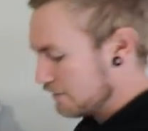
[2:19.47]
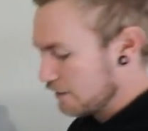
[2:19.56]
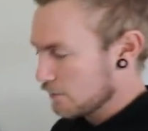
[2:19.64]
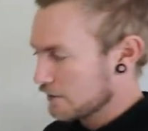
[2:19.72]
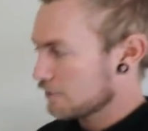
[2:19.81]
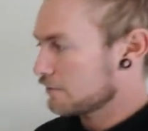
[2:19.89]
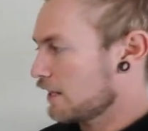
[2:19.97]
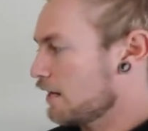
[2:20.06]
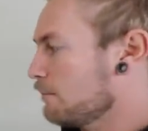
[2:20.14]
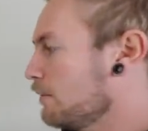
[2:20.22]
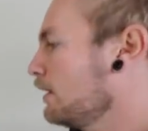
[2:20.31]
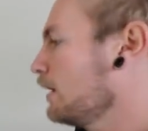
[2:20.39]
stick with the
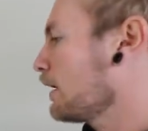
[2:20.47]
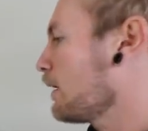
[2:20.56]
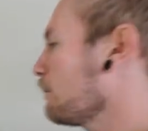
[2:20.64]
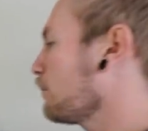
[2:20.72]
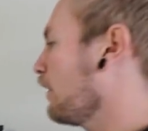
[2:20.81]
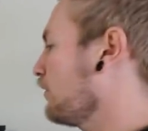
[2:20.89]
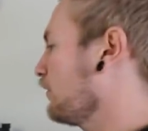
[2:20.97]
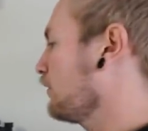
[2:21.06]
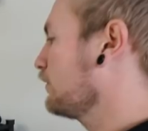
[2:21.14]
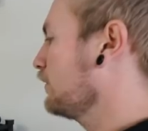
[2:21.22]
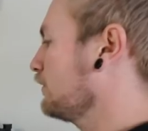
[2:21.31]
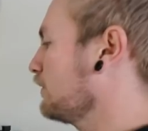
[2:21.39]
same compression
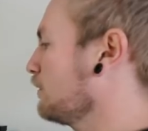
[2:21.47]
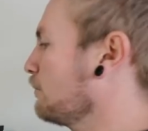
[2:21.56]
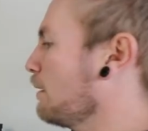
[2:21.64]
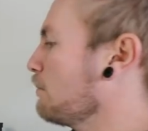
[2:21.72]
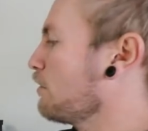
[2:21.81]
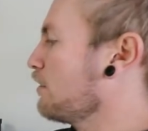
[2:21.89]
system. I'm